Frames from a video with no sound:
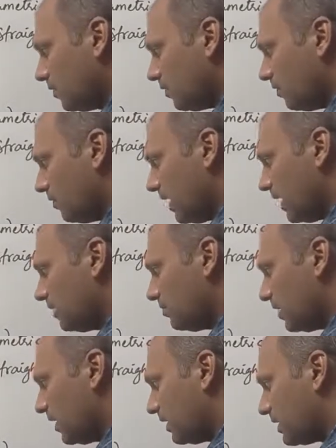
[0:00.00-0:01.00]
Y
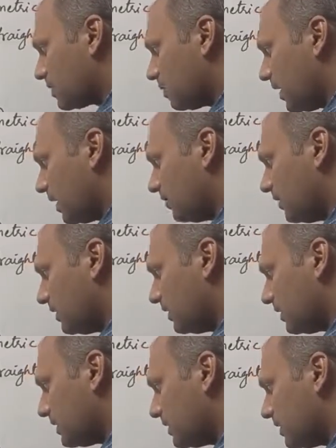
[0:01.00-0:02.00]
minus
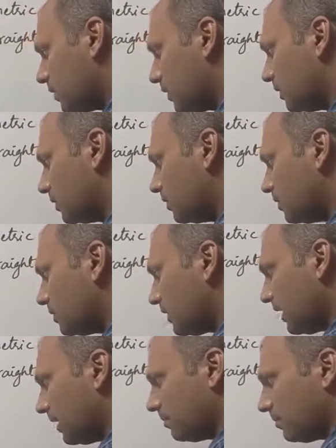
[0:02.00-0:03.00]
y1 is equal to
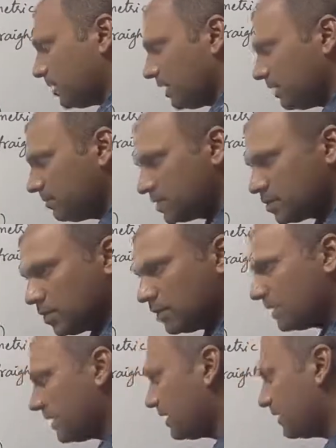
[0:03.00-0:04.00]
m. M is what?
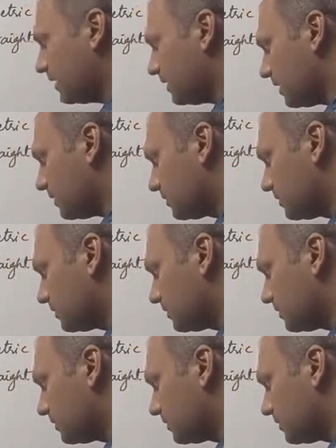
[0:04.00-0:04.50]
Tan theta.